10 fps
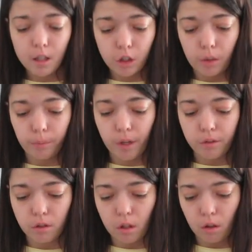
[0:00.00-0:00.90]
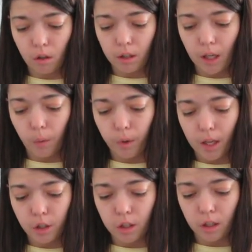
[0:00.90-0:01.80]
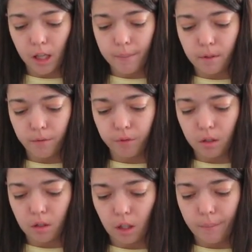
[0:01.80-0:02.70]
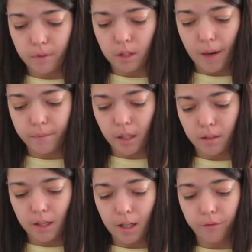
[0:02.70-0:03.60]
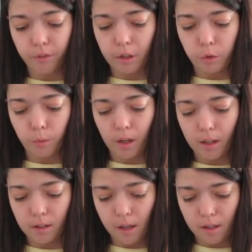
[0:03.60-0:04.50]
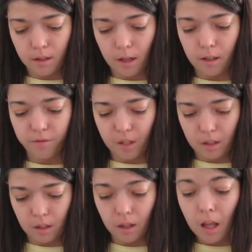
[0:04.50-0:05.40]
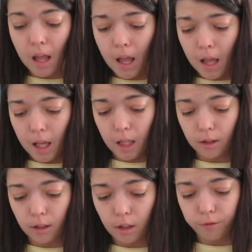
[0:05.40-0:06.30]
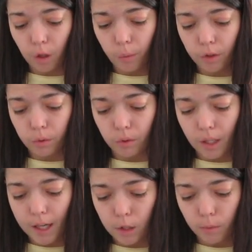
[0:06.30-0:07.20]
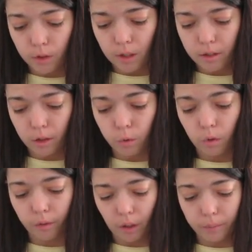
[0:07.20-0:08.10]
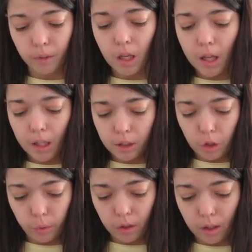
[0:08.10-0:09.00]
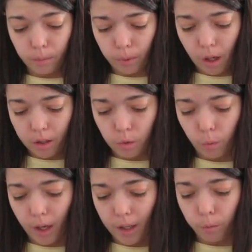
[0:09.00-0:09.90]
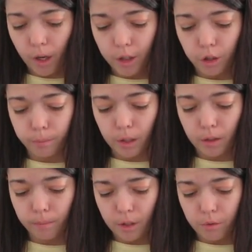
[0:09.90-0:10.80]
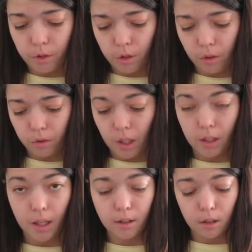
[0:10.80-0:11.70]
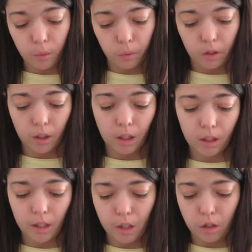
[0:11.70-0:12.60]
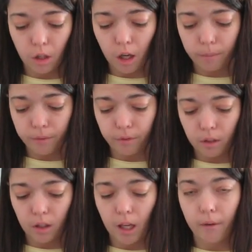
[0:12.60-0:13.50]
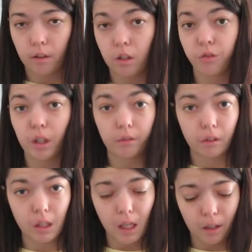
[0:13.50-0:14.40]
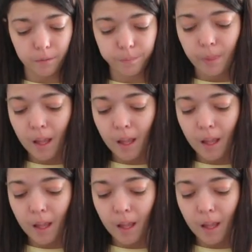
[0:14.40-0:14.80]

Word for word: She brushes the thought away as she climbs the front steps, Sam's excited for his rare extended visit, and looking forward to a night with just the two of them, drinking box wine, watching murder mystery shows, and guessing who the killer is long before the characters figure it out.